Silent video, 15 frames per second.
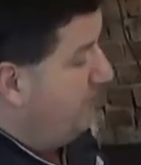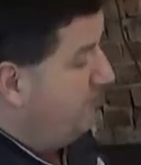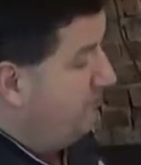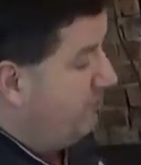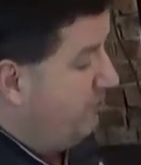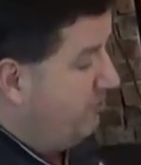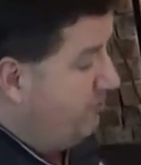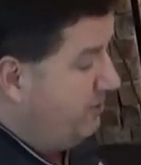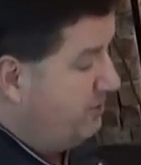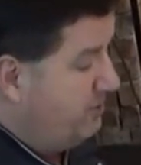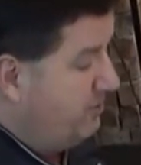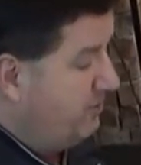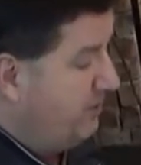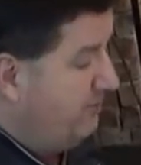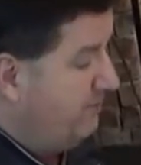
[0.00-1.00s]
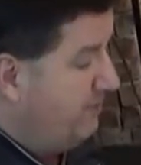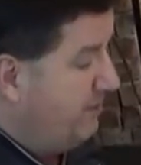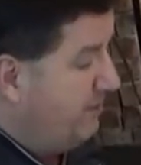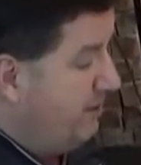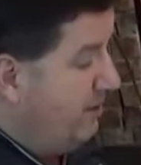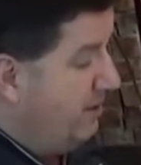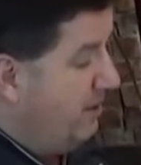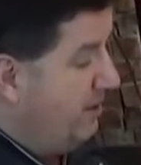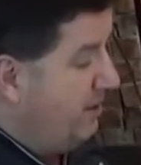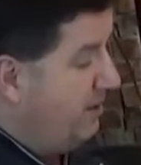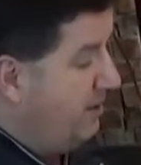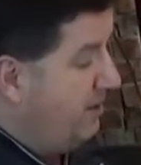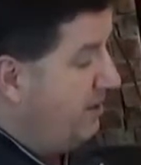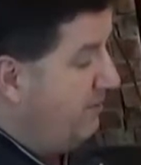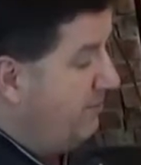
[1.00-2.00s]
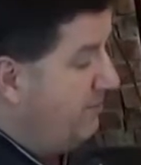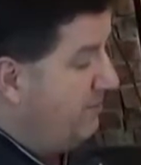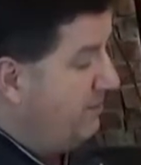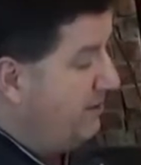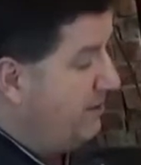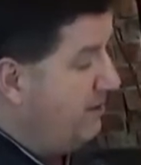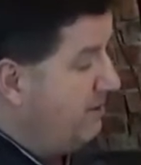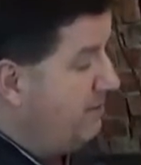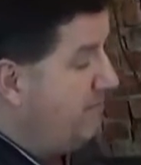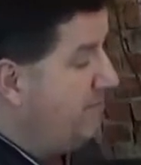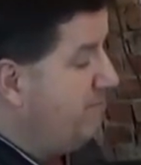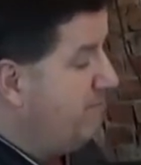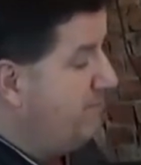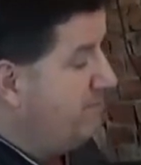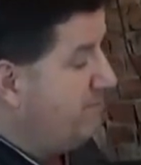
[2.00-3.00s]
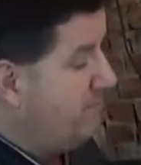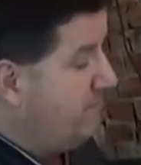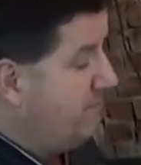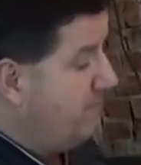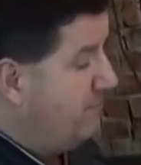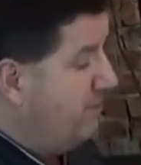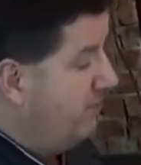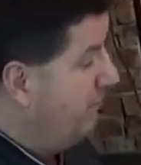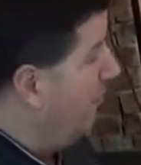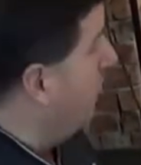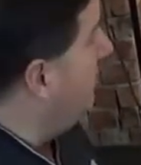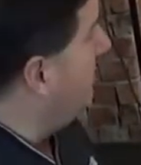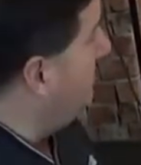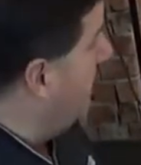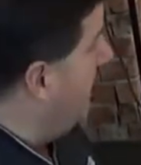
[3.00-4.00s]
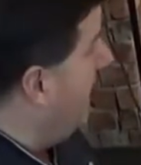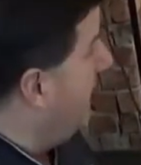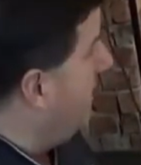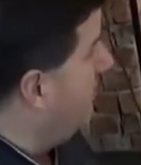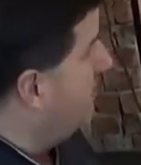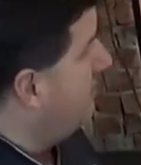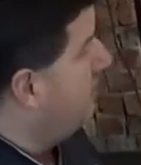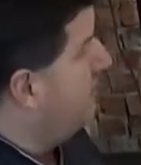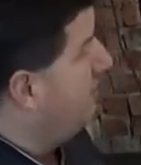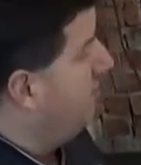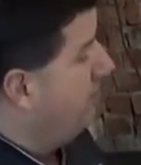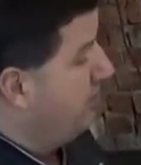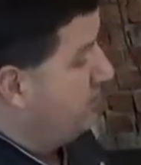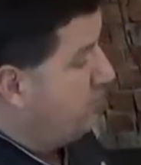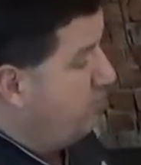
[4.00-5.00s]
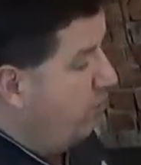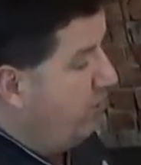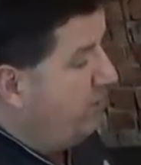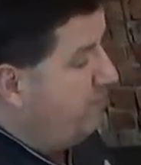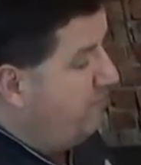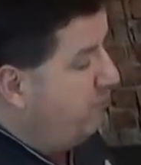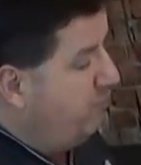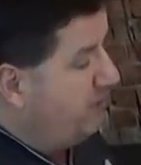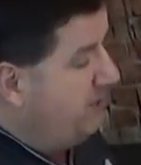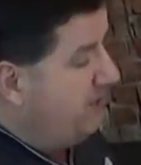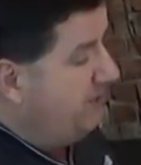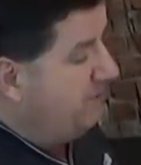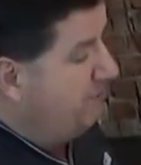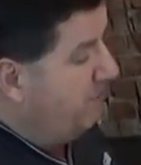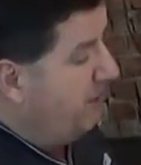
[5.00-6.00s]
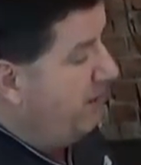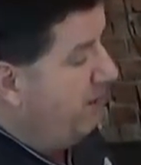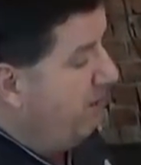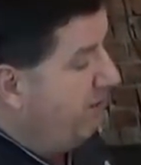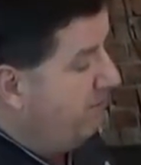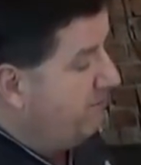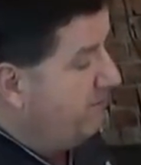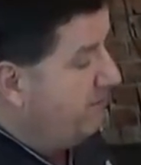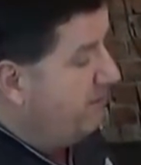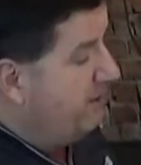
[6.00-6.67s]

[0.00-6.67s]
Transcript: bit further into it. They're voting today on a 2014 playoff,